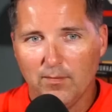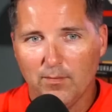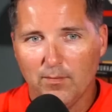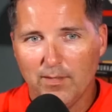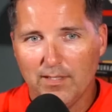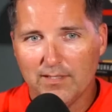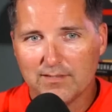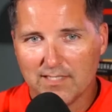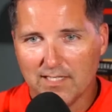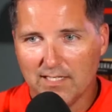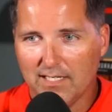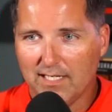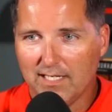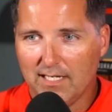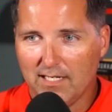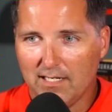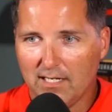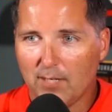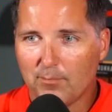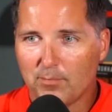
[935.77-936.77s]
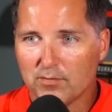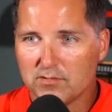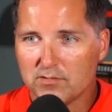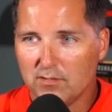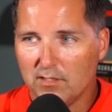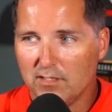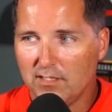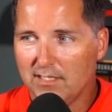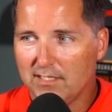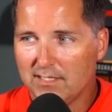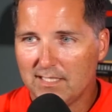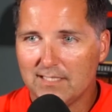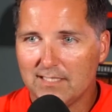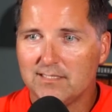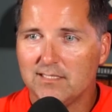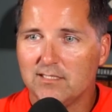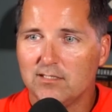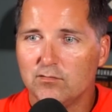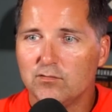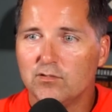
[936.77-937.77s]
is going to get an opportunity to
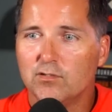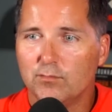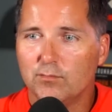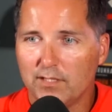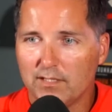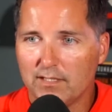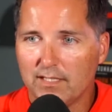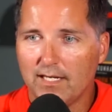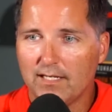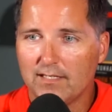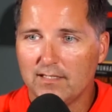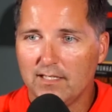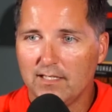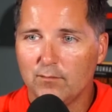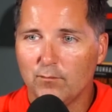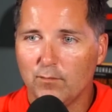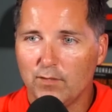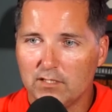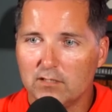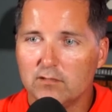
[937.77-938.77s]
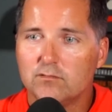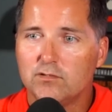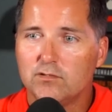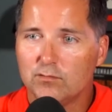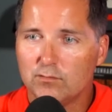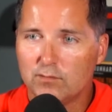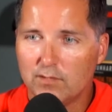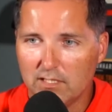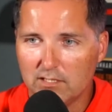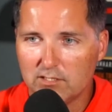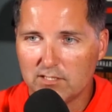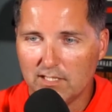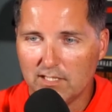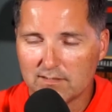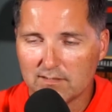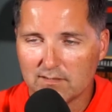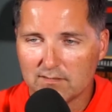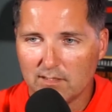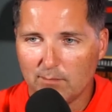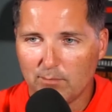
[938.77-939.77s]
continue doing that. And when you do get a chance
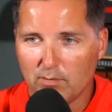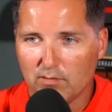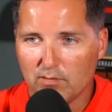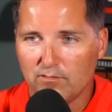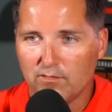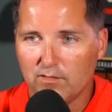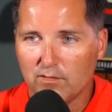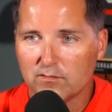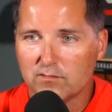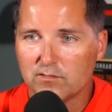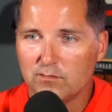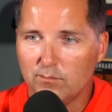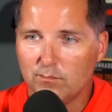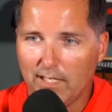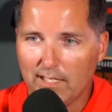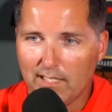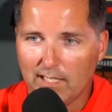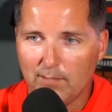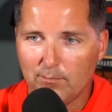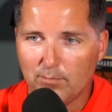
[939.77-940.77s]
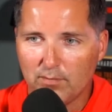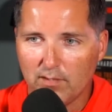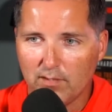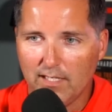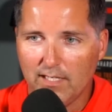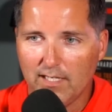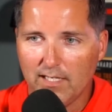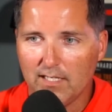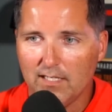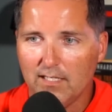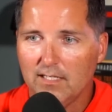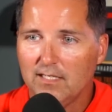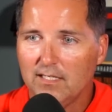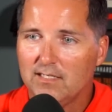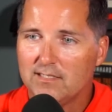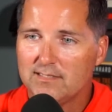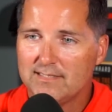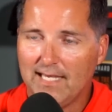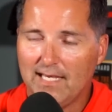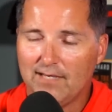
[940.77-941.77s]
to step on the field to make a play,
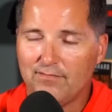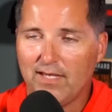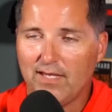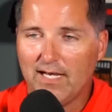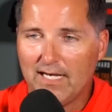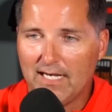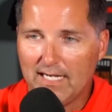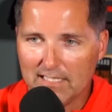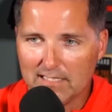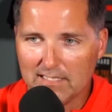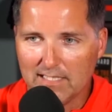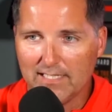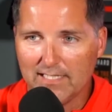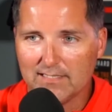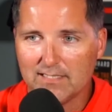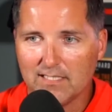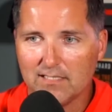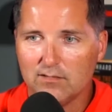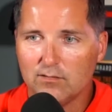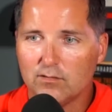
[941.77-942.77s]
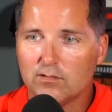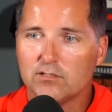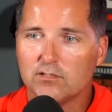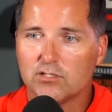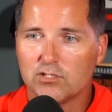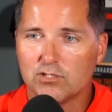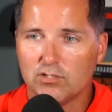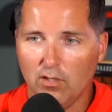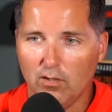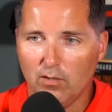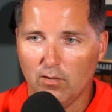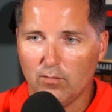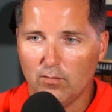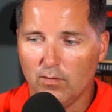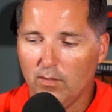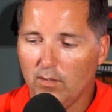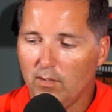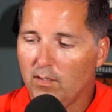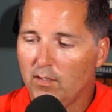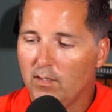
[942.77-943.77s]
to have a highlight that you can show
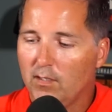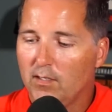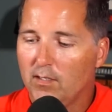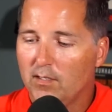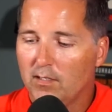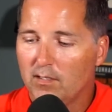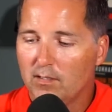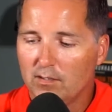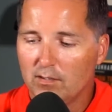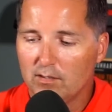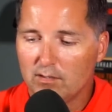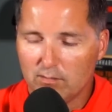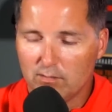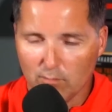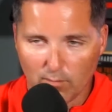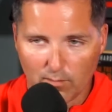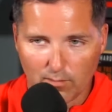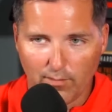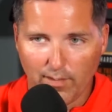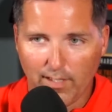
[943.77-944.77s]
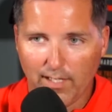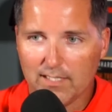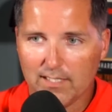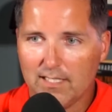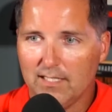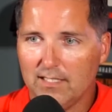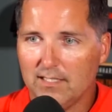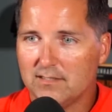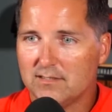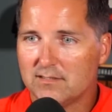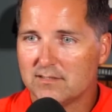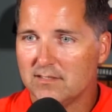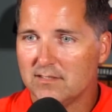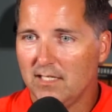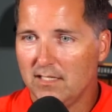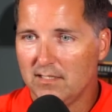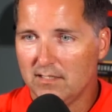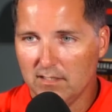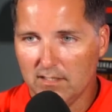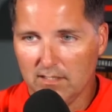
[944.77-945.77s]
your grandkids
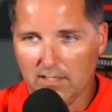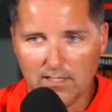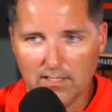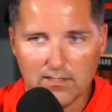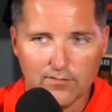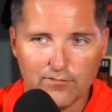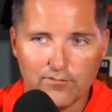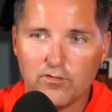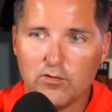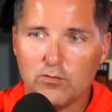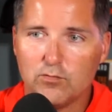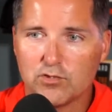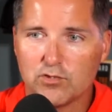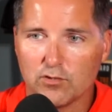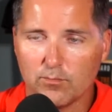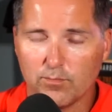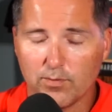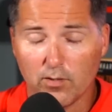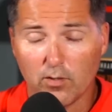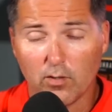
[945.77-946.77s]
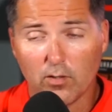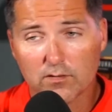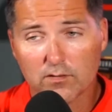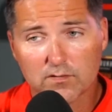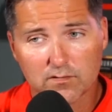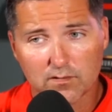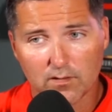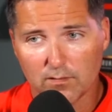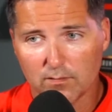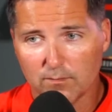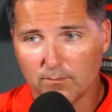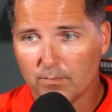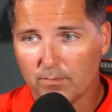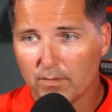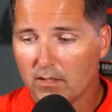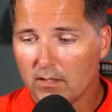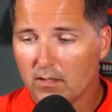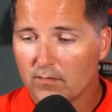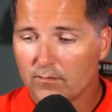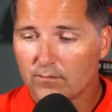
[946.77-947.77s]
and in the future, but also
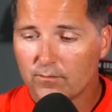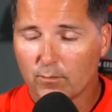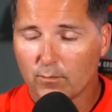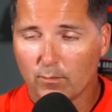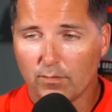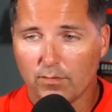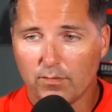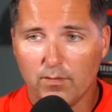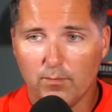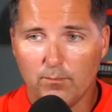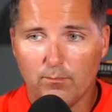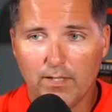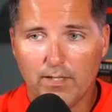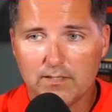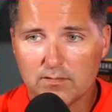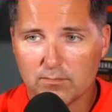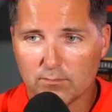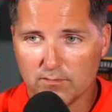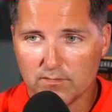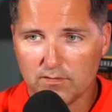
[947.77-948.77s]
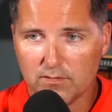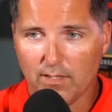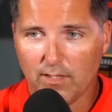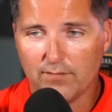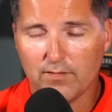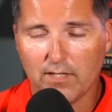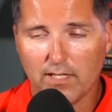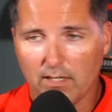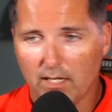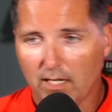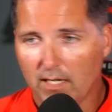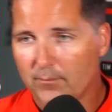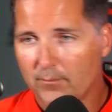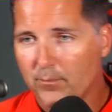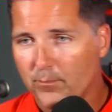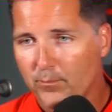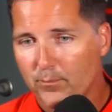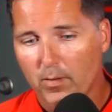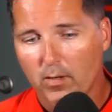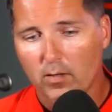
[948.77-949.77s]
for the mentors you have. And I, I
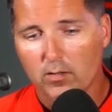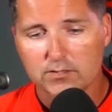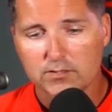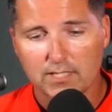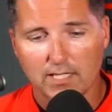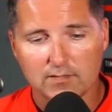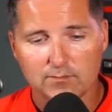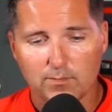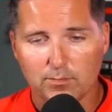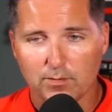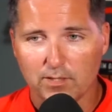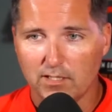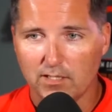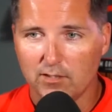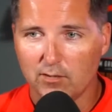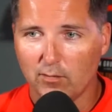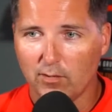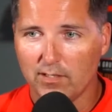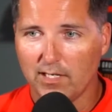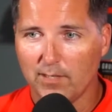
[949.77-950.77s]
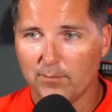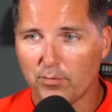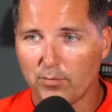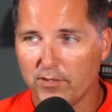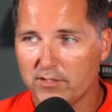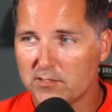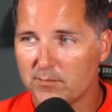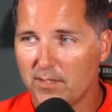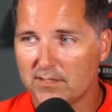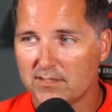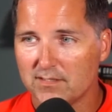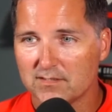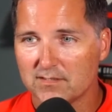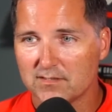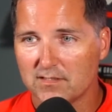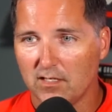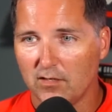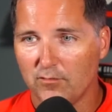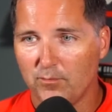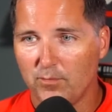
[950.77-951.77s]
apologize, people get annoyed. I preach about this
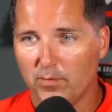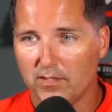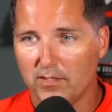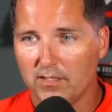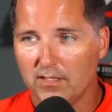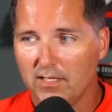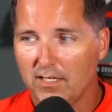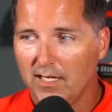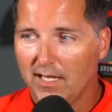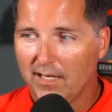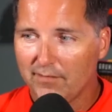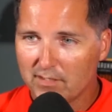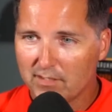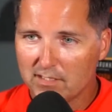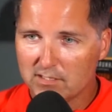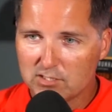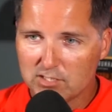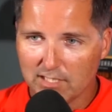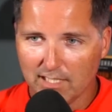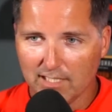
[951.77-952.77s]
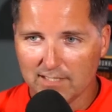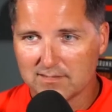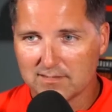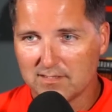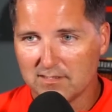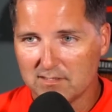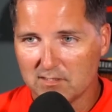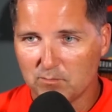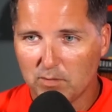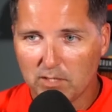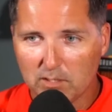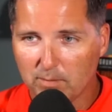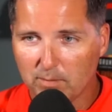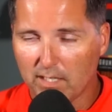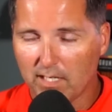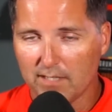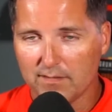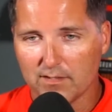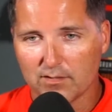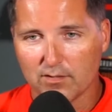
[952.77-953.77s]
stuff, but having a chance to just peek
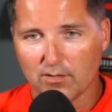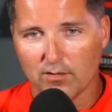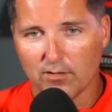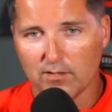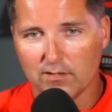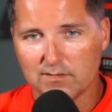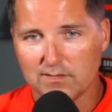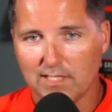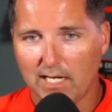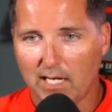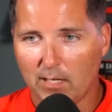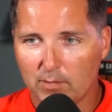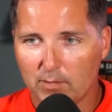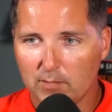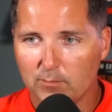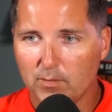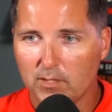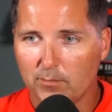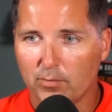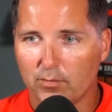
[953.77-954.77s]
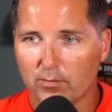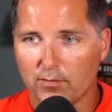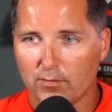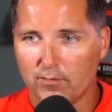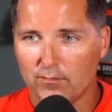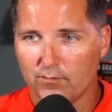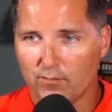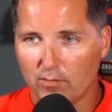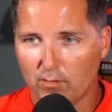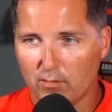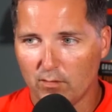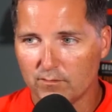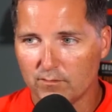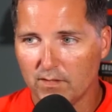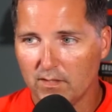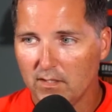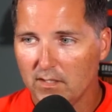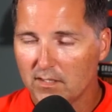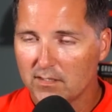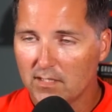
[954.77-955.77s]
behind the curtain and see how many people are involved,
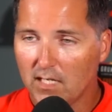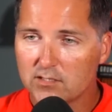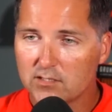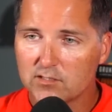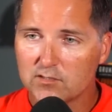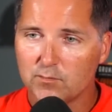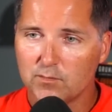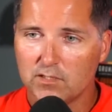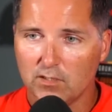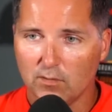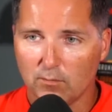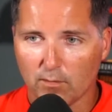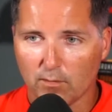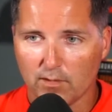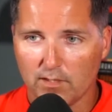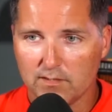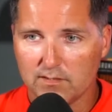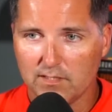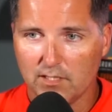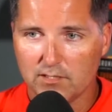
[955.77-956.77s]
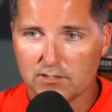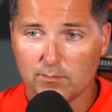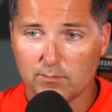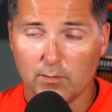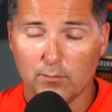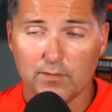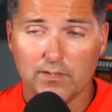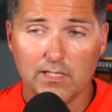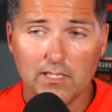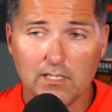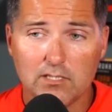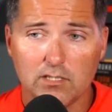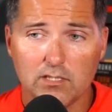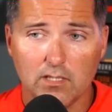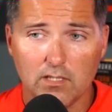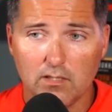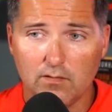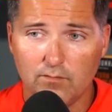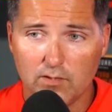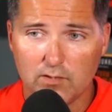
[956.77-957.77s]
not just with the organization, but with each
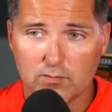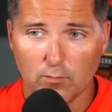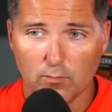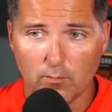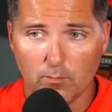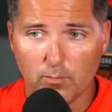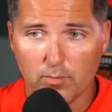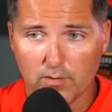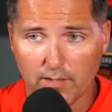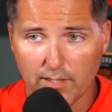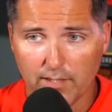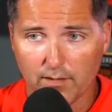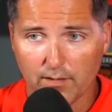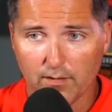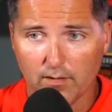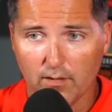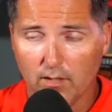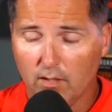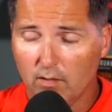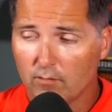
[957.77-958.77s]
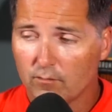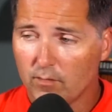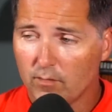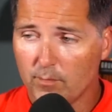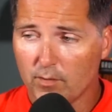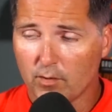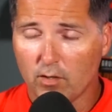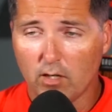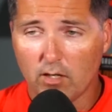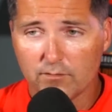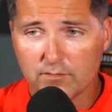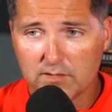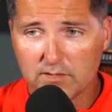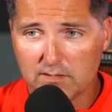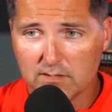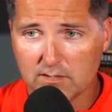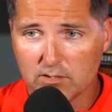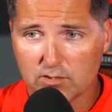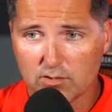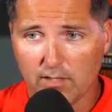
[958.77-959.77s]
individual player, from their
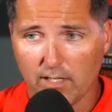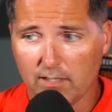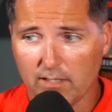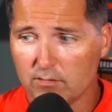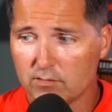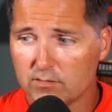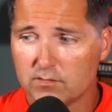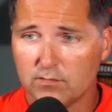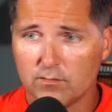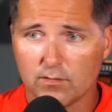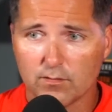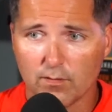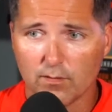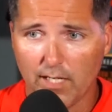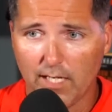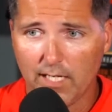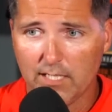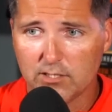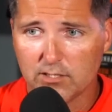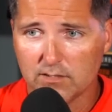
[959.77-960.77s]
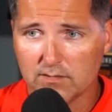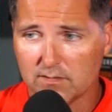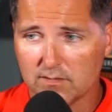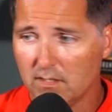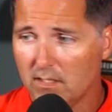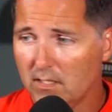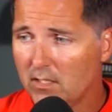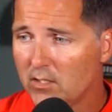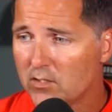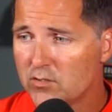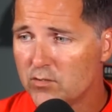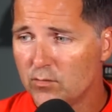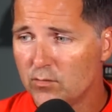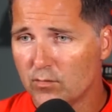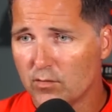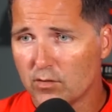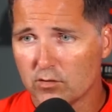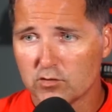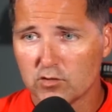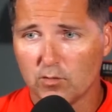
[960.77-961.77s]
offseason trainers to their agents to
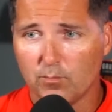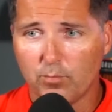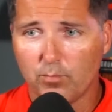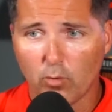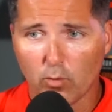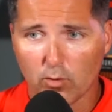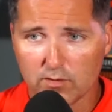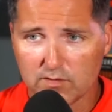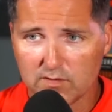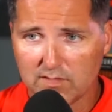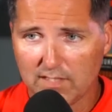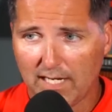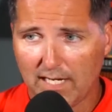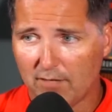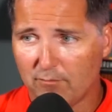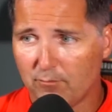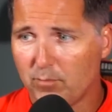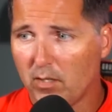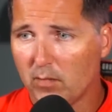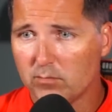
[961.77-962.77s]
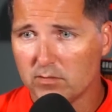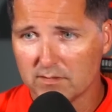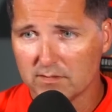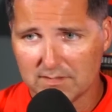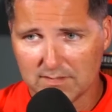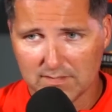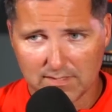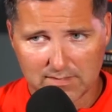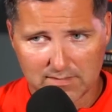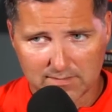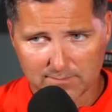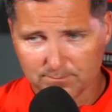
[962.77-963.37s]
their support staff, publicists,